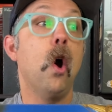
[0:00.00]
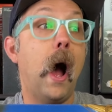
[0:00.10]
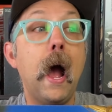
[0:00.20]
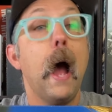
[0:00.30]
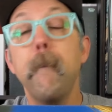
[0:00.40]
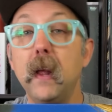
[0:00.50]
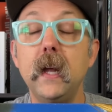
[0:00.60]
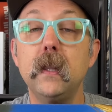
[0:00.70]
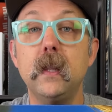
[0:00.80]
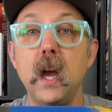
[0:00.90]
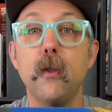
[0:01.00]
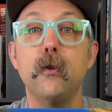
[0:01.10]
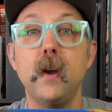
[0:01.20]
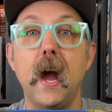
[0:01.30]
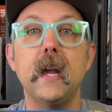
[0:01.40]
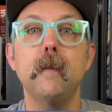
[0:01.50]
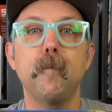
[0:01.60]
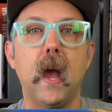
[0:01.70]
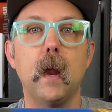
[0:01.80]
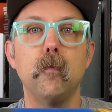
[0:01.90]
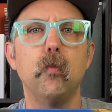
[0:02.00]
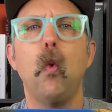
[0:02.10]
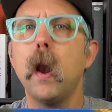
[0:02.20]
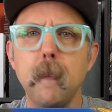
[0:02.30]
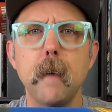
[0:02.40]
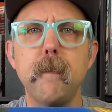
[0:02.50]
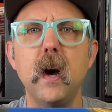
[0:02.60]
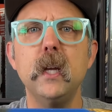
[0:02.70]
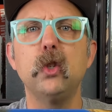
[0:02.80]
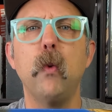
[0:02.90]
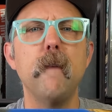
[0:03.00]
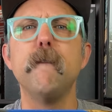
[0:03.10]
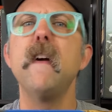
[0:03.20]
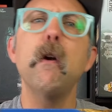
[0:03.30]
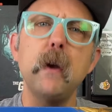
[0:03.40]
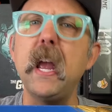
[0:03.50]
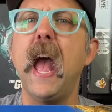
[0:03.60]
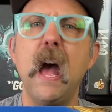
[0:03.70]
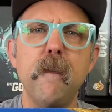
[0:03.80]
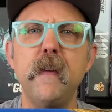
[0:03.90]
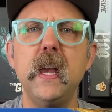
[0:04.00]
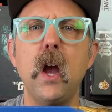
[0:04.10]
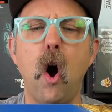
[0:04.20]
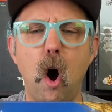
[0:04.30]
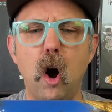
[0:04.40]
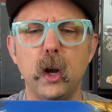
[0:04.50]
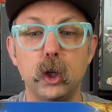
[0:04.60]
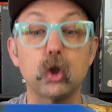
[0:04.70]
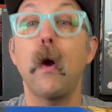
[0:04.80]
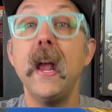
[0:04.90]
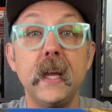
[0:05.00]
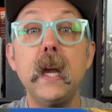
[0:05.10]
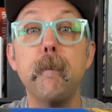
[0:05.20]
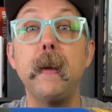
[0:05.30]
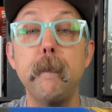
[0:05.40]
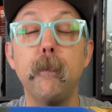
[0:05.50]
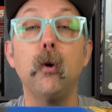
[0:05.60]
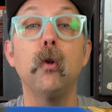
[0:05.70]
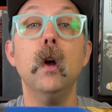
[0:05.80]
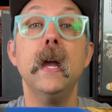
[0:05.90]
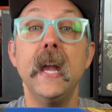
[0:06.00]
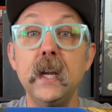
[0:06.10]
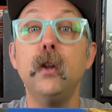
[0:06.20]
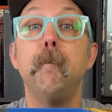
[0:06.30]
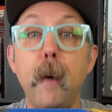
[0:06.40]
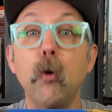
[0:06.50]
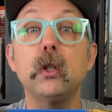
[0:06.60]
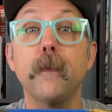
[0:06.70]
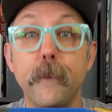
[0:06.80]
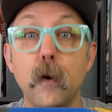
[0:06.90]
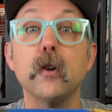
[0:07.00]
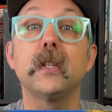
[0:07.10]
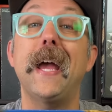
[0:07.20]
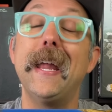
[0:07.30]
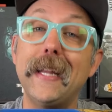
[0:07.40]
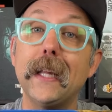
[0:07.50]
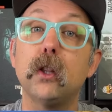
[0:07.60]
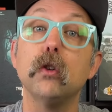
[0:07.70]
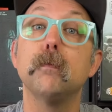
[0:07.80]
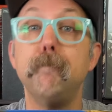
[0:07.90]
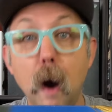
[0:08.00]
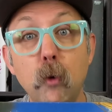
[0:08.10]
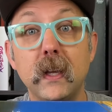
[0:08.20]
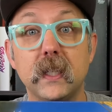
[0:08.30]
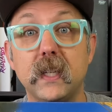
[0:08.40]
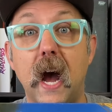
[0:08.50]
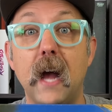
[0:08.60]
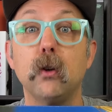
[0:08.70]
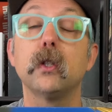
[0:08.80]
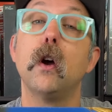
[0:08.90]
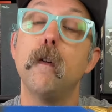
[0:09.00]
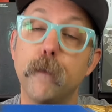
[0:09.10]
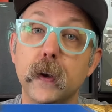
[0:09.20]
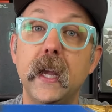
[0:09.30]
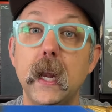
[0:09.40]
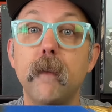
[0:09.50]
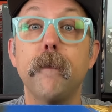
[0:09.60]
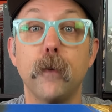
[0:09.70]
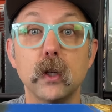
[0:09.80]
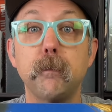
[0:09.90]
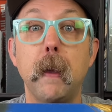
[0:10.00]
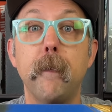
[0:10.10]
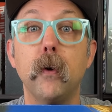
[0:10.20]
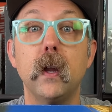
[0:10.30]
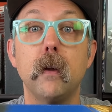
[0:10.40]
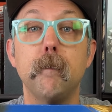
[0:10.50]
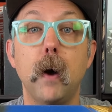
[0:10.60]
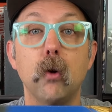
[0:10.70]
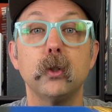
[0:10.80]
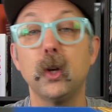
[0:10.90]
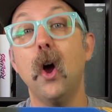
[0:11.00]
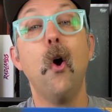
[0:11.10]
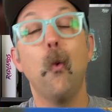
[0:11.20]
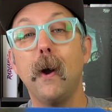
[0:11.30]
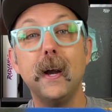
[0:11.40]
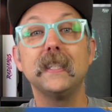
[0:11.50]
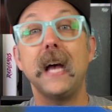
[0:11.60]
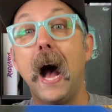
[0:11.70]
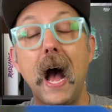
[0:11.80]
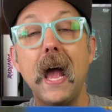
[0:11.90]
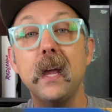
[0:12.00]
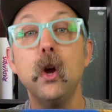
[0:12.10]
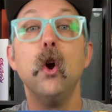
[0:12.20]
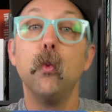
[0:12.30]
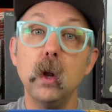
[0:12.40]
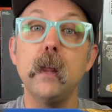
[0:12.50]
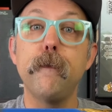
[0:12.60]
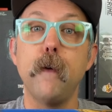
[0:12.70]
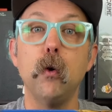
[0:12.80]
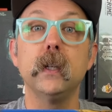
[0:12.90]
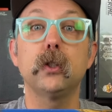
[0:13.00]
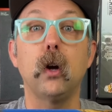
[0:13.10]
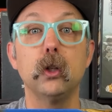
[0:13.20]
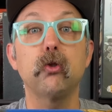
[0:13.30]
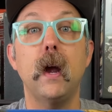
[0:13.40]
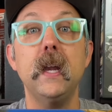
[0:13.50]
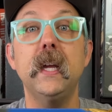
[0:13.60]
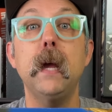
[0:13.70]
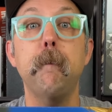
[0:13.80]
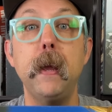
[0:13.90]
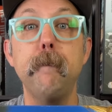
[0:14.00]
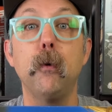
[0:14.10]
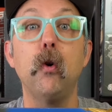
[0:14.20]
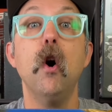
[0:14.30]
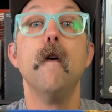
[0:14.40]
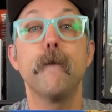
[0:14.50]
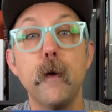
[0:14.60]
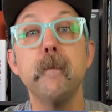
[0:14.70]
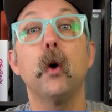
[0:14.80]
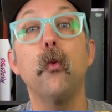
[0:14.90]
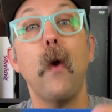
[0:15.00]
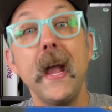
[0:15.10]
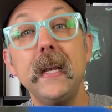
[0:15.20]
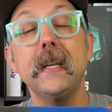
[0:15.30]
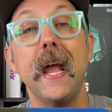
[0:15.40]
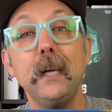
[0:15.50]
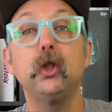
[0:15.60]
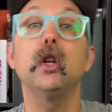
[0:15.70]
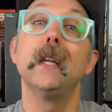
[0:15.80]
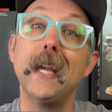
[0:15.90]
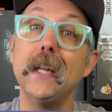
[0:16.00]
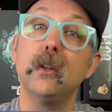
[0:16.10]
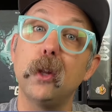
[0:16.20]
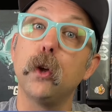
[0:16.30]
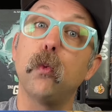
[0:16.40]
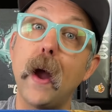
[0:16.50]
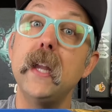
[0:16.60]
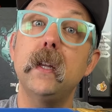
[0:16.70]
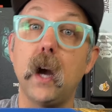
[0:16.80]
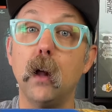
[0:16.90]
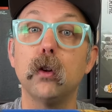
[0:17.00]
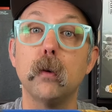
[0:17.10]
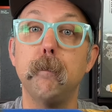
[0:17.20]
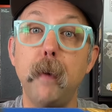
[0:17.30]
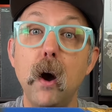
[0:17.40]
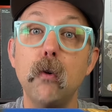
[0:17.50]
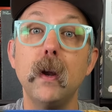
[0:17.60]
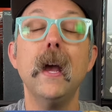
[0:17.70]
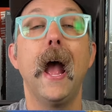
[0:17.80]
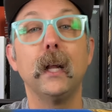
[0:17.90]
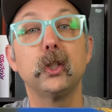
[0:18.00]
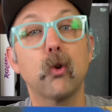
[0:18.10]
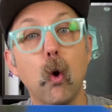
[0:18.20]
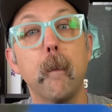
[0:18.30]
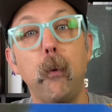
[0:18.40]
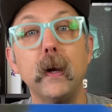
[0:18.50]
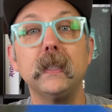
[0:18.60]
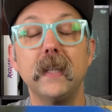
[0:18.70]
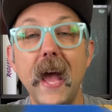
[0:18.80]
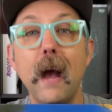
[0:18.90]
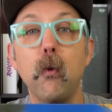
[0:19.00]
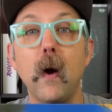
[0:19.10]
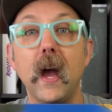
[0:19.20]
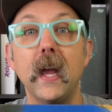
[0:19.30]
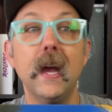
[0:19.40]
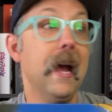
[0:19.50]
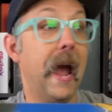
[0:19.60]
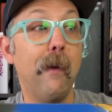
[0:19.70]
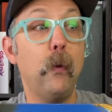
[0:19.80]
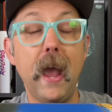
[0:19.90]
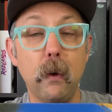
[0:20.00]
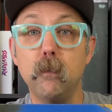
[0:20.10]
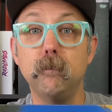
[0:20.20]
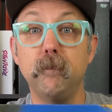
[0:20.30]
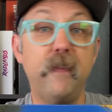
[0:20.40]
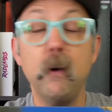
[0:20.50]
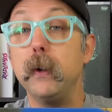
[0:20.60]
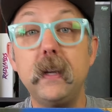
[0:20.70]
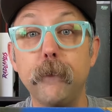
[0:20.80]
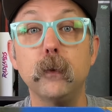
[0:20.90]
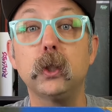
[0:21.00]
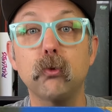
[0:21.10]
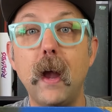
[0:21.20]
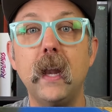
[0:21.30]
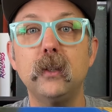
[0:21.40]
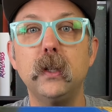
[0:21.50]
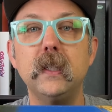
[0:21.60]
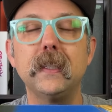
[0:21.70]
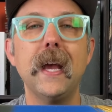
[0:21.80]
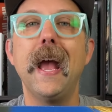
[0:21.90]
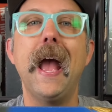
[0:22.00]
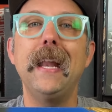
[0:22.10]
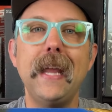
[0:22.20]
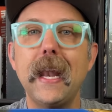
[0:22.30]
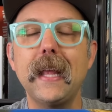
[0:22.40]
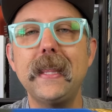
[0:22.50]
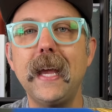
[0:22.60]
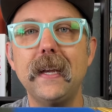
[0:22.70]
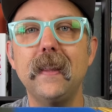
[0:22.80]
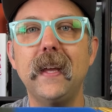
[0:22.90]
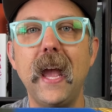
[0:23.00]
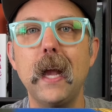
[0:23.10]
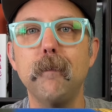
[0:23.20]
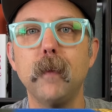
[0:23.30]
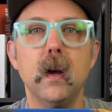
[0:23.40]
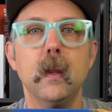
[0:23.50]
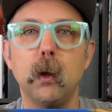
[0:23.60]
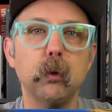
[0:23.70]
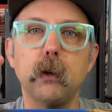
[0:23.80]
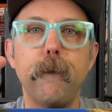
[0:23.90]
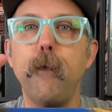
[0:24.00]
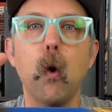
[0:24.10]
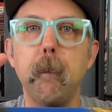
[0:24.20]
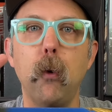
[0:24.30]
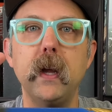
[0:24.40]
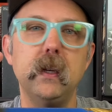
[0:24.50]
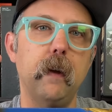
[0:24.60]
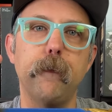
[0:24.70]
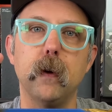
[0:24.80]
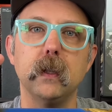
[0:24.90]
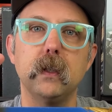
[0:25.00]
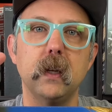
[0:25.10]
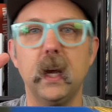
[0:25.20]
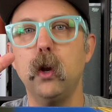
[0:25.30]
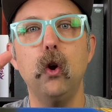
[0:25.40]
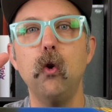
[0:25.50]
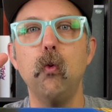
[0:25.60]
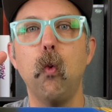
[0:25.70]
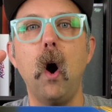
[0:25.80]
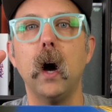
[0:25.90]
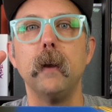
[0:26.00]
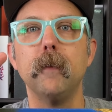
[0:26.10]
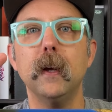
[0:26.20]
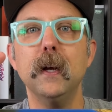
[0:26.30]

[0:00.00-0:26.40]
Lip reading: I played the other night, and one of my buddies went very heavy on trying to get people into boats first and get those bonus tiles for getting first people into boats. Whereas I really focused on trying to get people from the right nation into the right colored boat and score points that way. And we had very different strategies, and yet at the end of the game, there was a 4-point difference in who won.